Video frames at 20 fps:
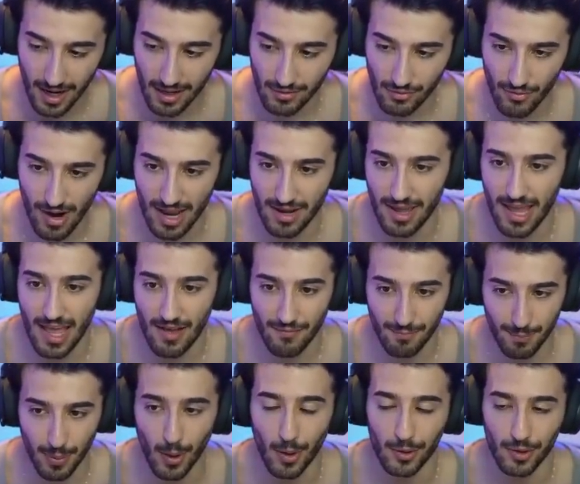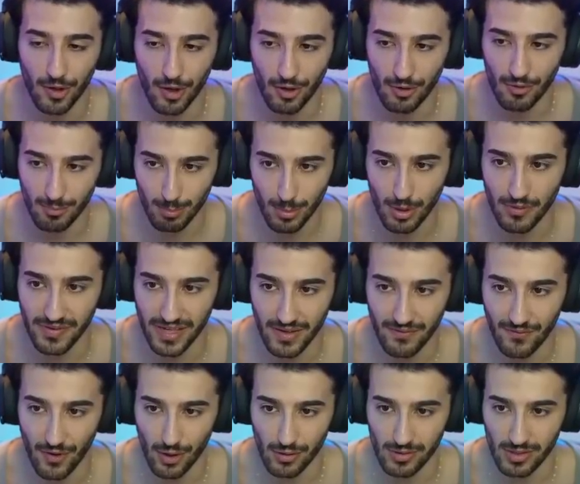I'd rather have Porro moving
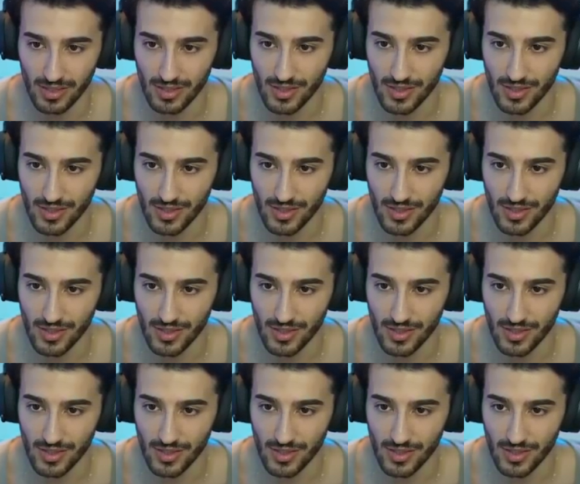forward.